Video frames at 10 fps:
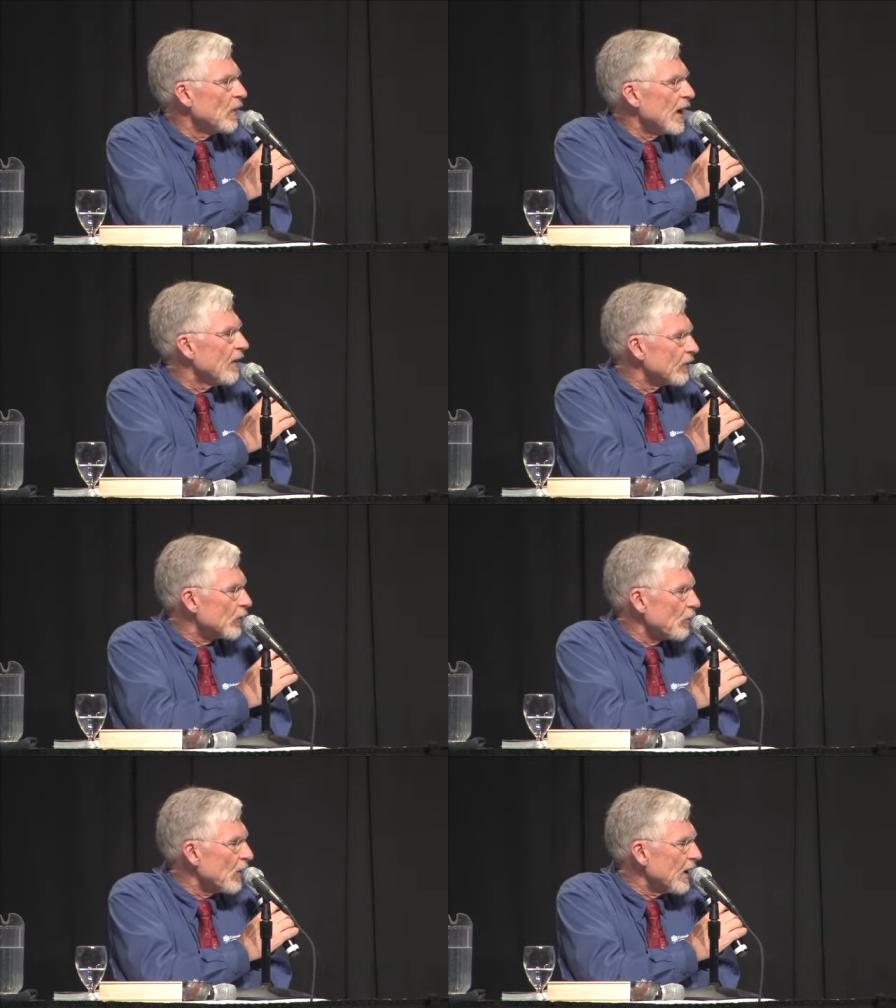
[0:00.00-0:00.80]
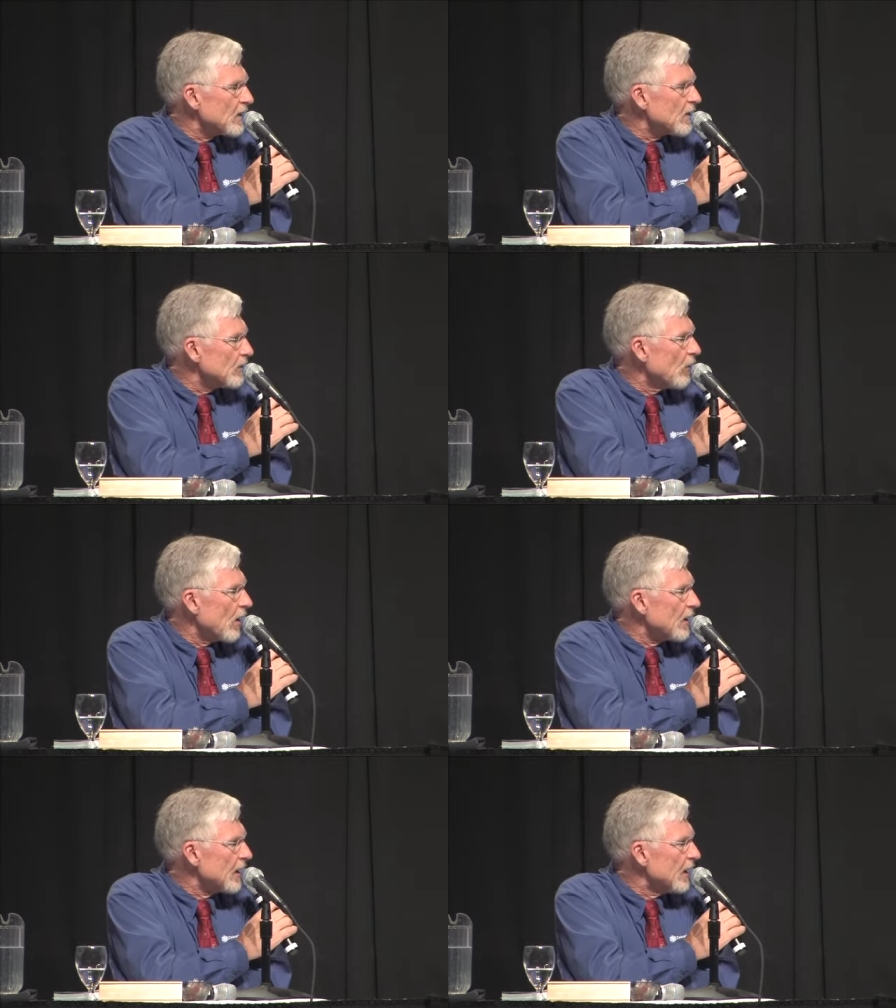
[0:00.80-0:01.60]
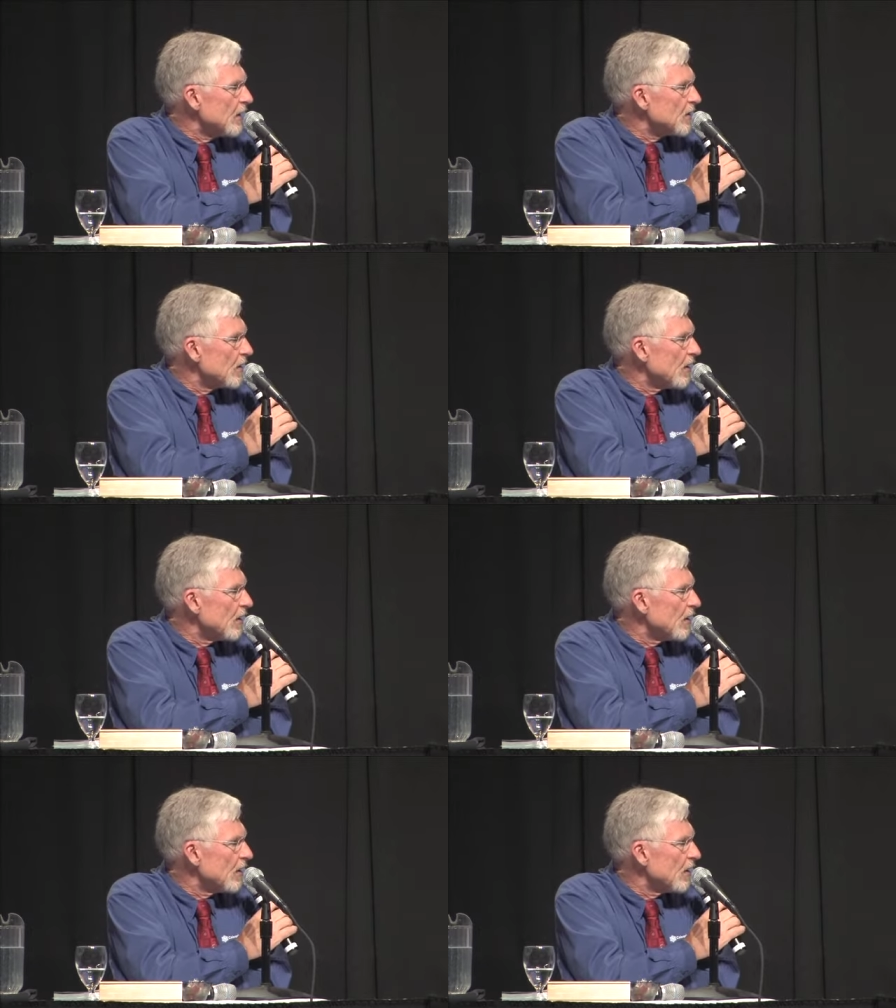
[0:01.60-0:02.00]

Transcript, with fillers: we have surplus to our needs,